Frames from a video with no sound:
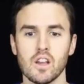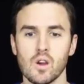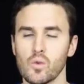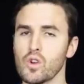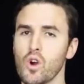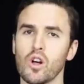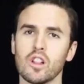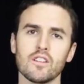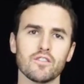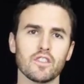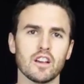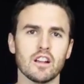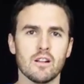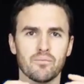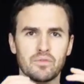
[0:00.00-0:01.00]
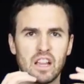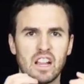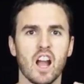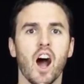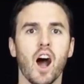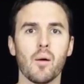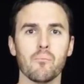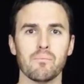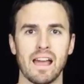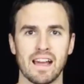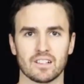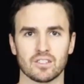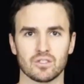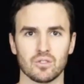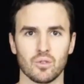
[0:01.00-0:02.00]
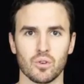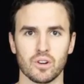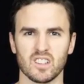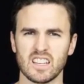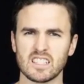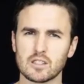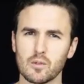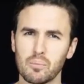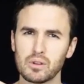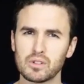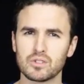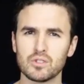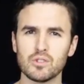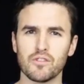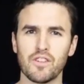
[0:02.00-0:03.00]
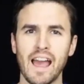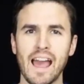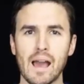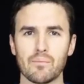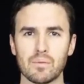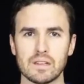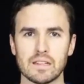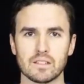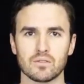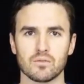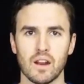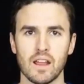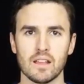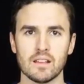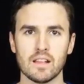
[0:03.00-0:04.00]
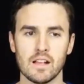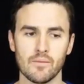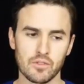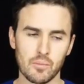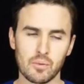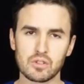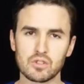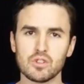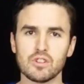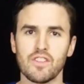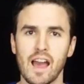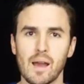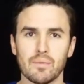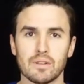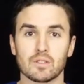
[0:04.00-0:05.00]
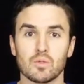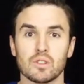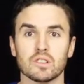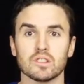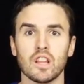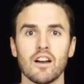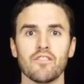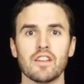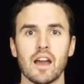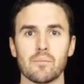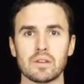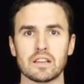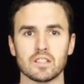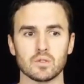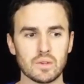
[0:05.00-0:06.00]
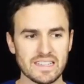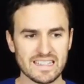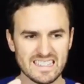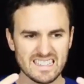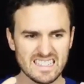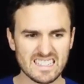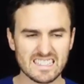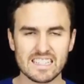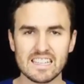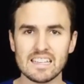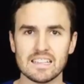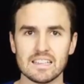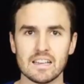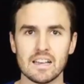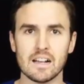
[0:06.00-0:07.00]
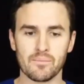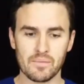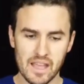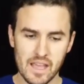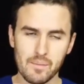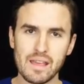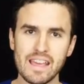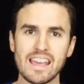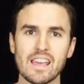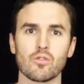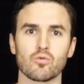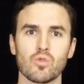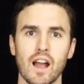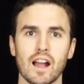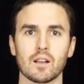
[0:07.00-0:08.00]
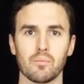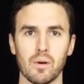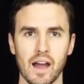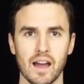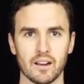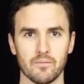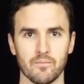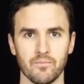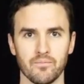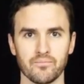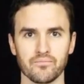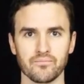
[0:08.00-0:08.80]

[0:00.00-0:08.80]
We all love the, the comeback story, like the pursuit of happiness, right? The pursuit of happiness, we love that because we can see him hit rock bottom.